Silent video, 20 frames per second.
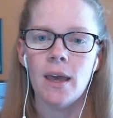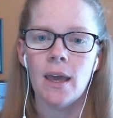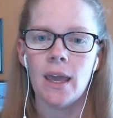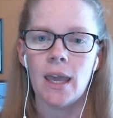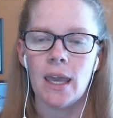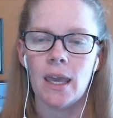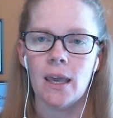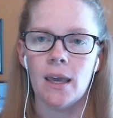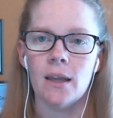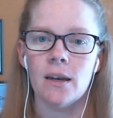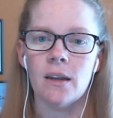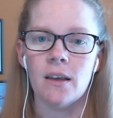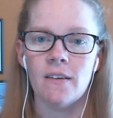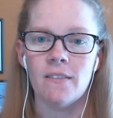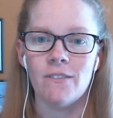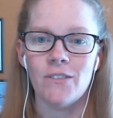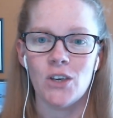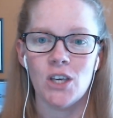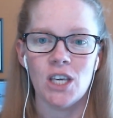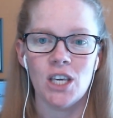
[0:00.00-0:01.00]
And
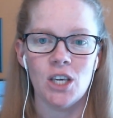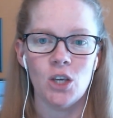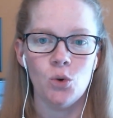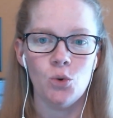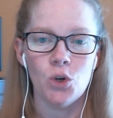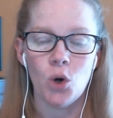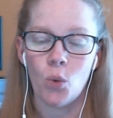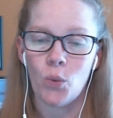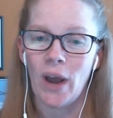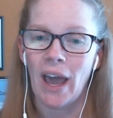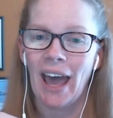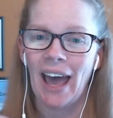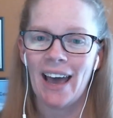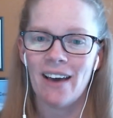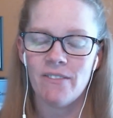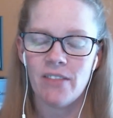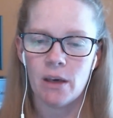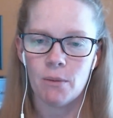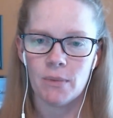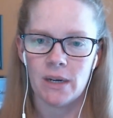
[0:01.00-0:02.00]
if you don't
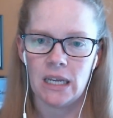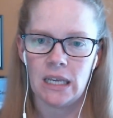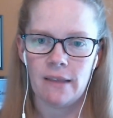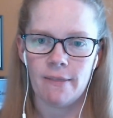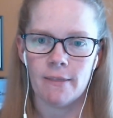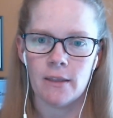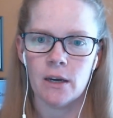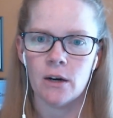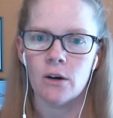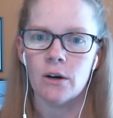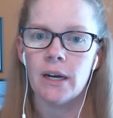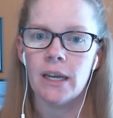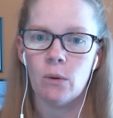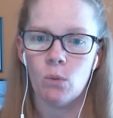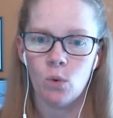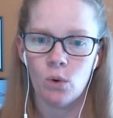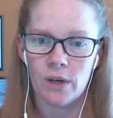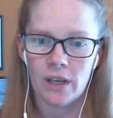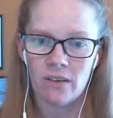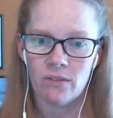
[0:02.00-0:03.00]
have that money in there, it
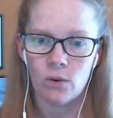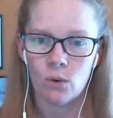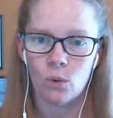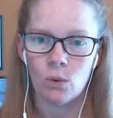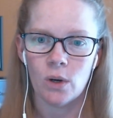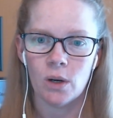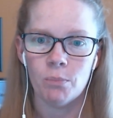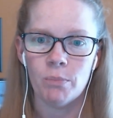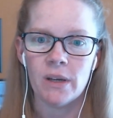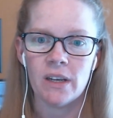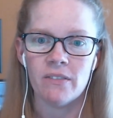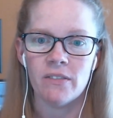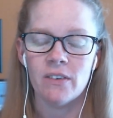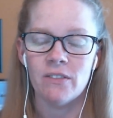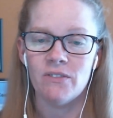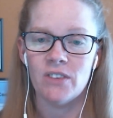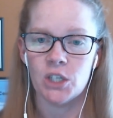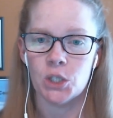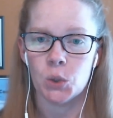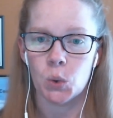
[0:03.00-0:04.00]
will give you a bit of a
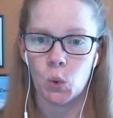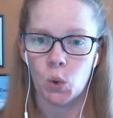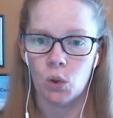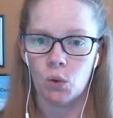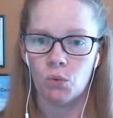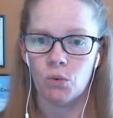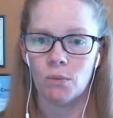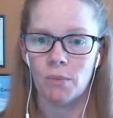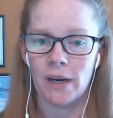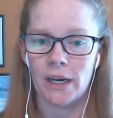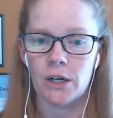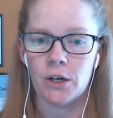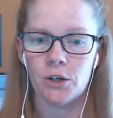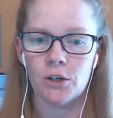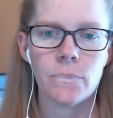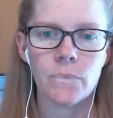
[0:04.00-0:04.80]
visual reminder.